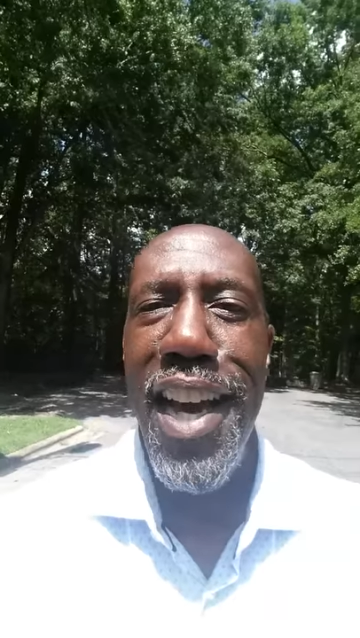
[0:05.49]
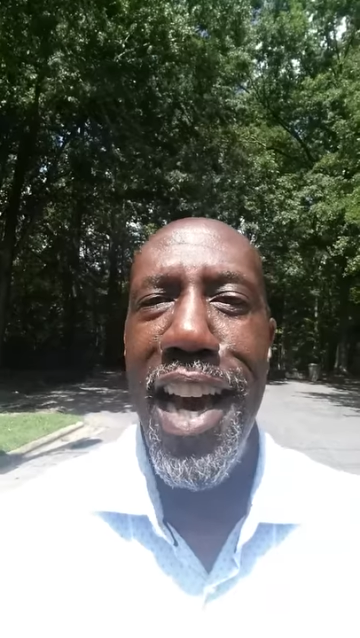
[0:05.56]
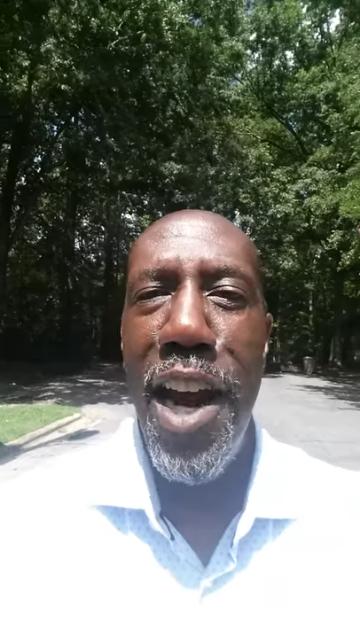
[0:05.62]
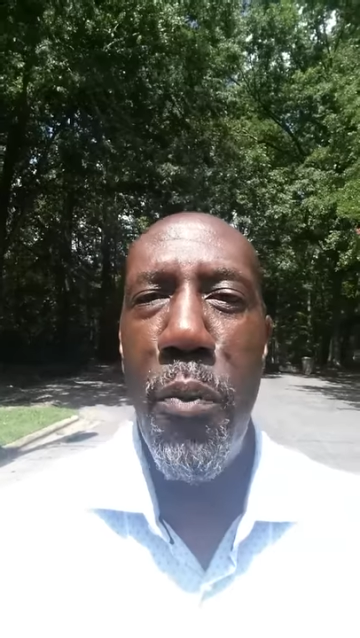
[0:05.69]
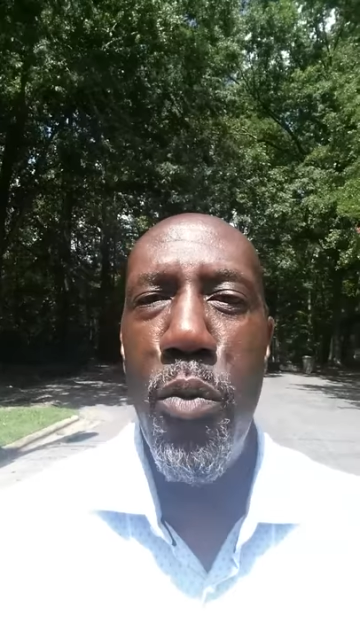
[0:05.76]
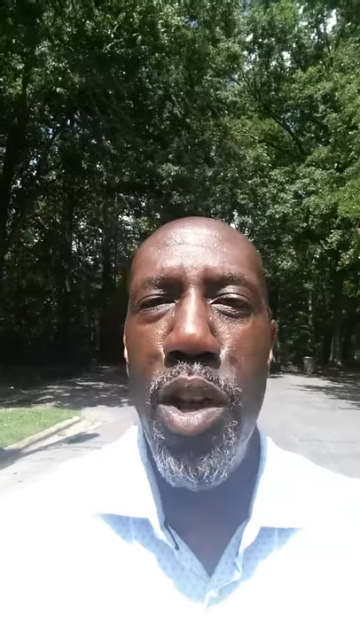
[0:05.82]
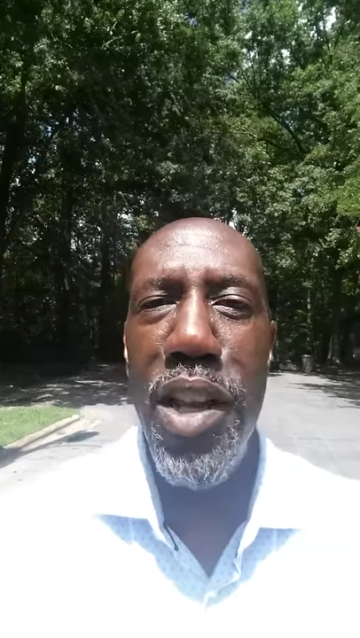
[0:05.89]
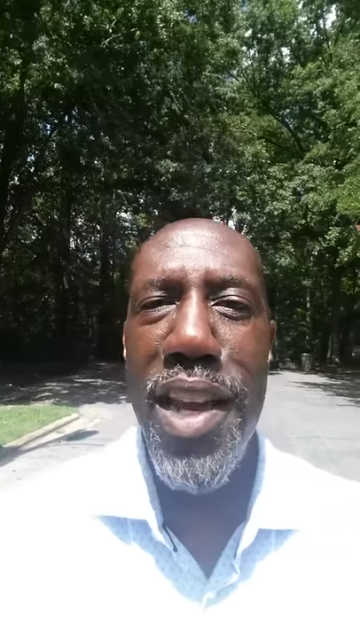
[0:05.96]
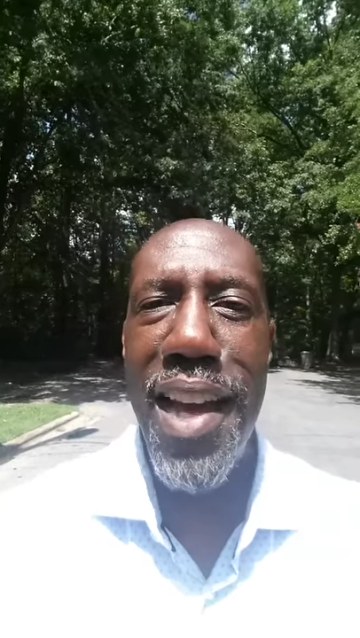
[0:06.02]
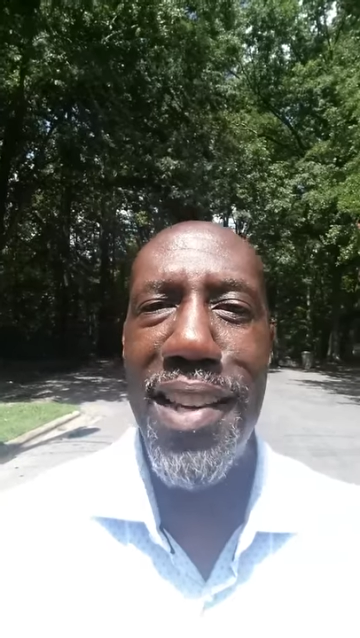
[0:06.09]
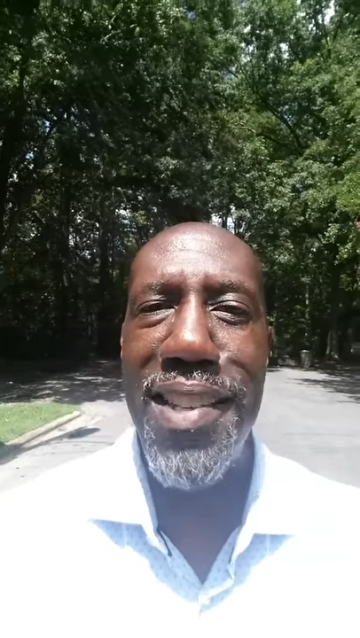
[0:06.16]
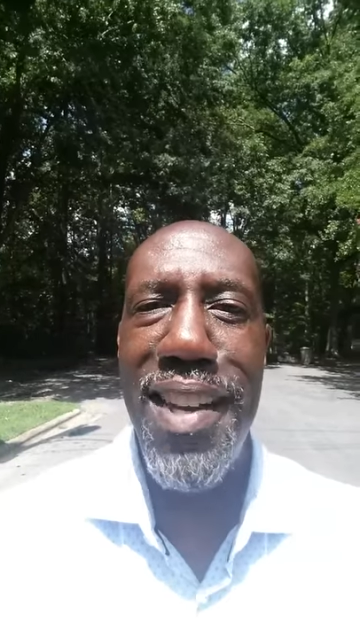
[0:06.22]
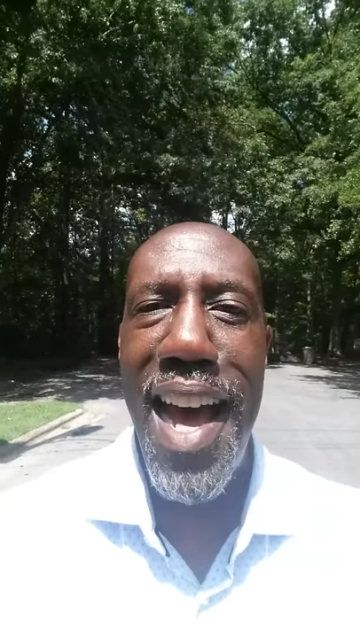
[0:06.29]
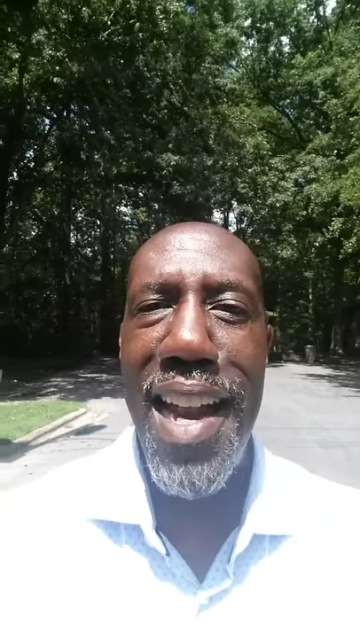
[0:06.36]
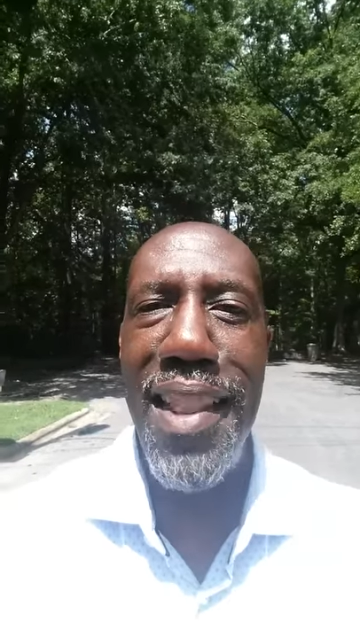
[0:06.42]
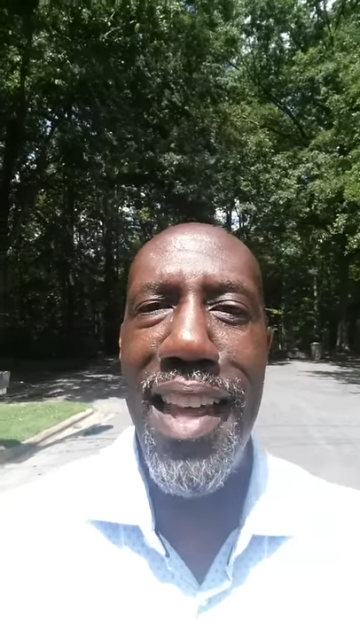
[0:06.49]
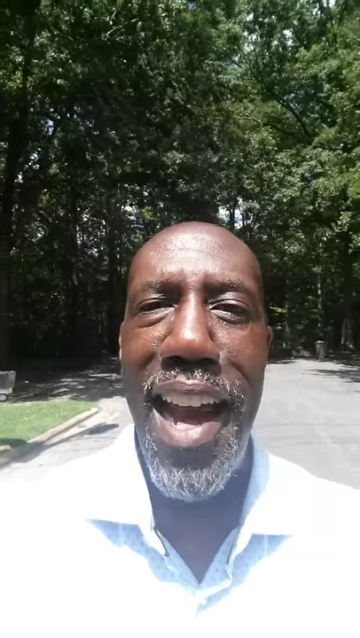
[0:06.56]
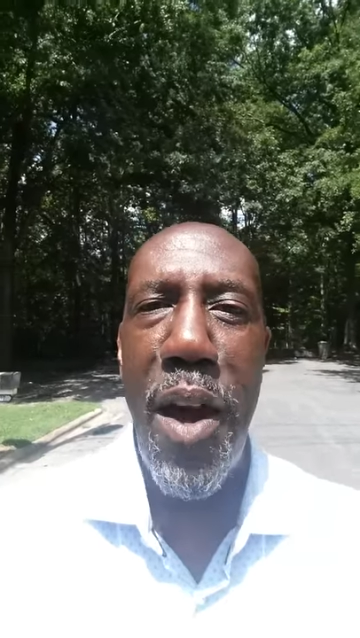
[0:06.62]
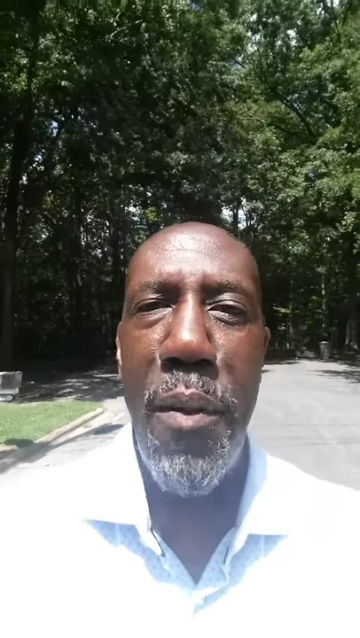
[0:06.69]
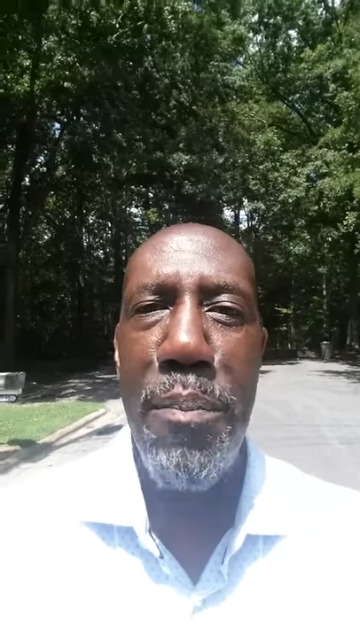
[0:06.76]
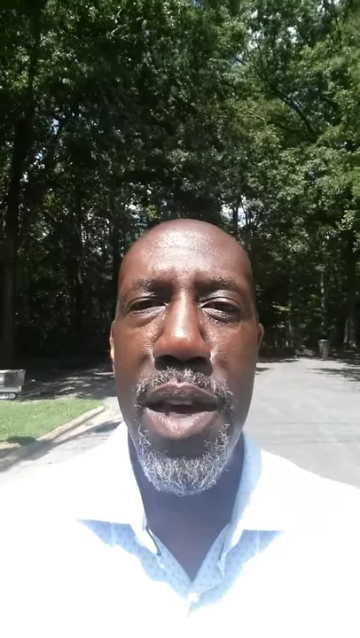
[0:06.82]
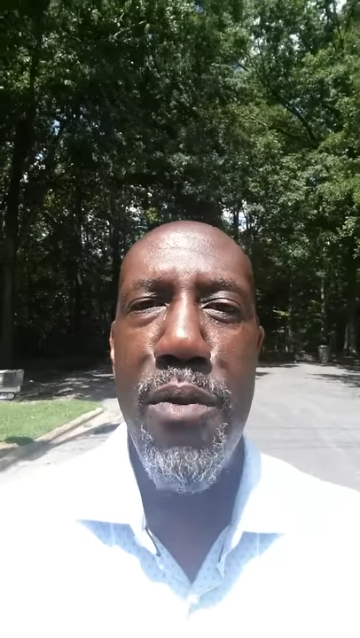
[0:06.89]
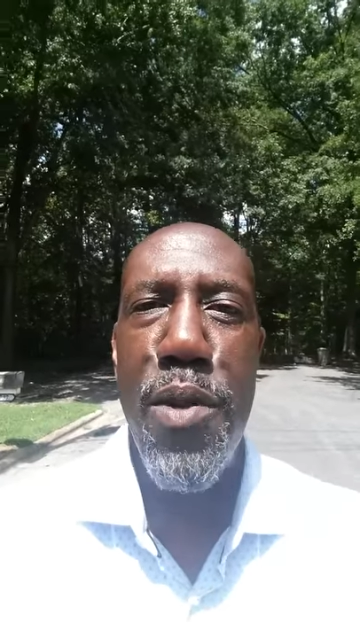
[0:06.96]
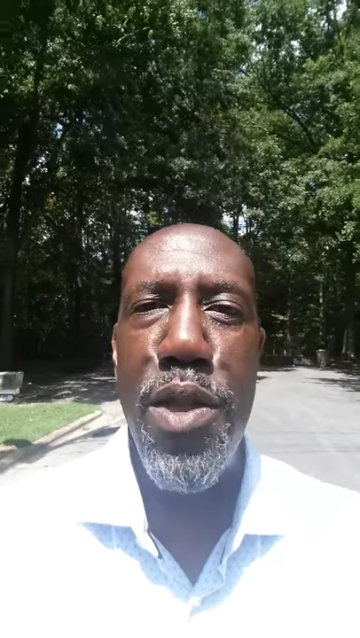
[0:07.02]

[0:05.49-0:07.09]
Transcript: and I'm really excited that I'll be